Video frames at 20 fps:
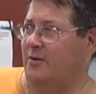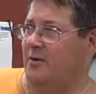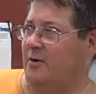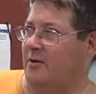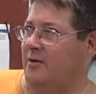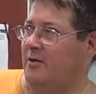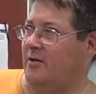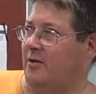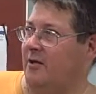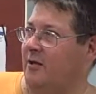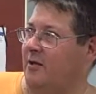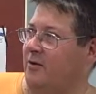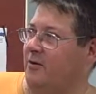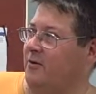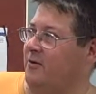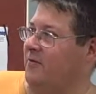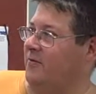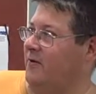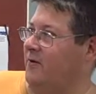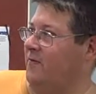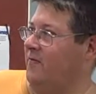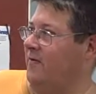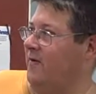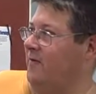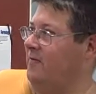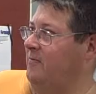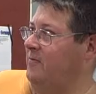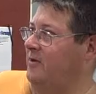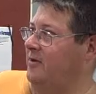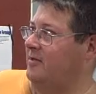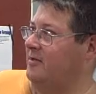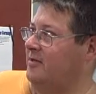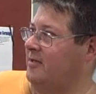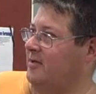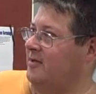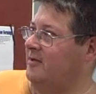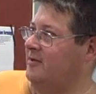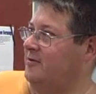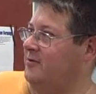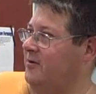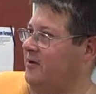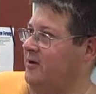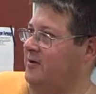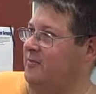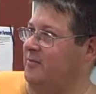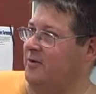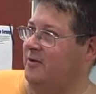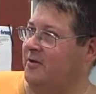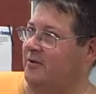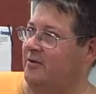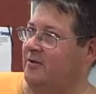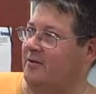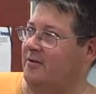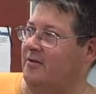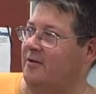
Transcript: Well, I got to do 25 minutes on the treadmill